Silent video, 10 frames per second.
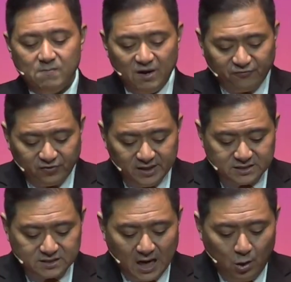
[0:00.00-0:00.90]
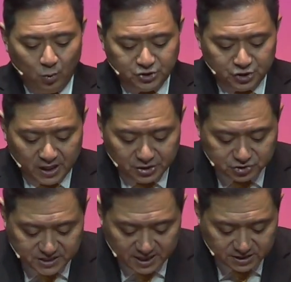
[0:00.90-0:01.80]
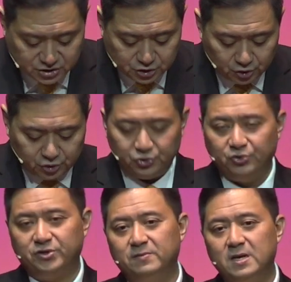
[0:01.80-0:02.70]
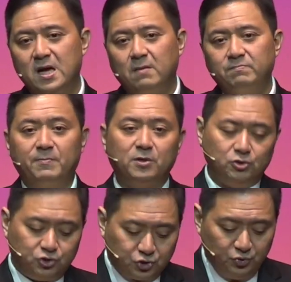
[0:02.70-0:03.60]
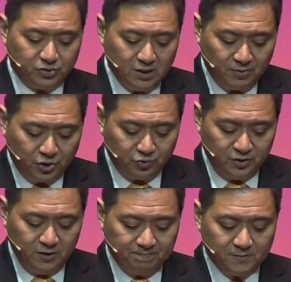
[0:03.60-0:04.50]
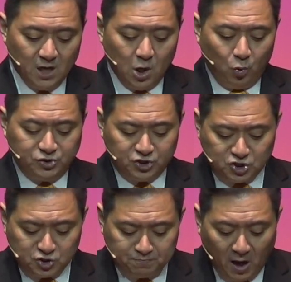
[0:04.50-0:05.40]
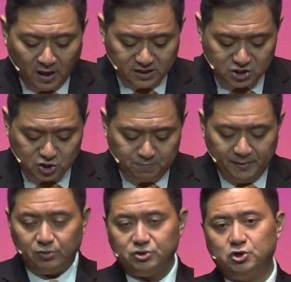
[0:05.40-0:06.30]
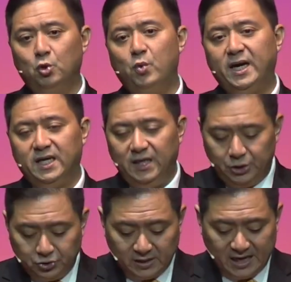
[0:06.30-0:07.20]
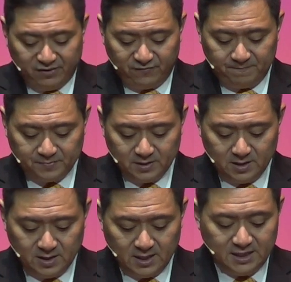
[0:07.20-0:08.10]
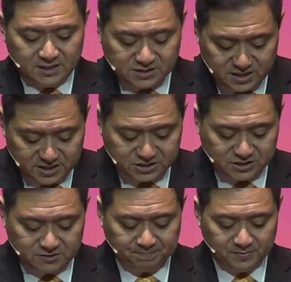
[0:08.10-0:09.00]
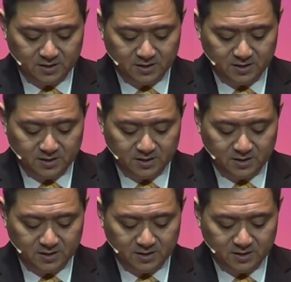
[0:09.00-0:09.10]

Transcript: My friends, I want you to understand this third truth, biblical truth number three, which should spark a spiritual awakening in your life. And it is this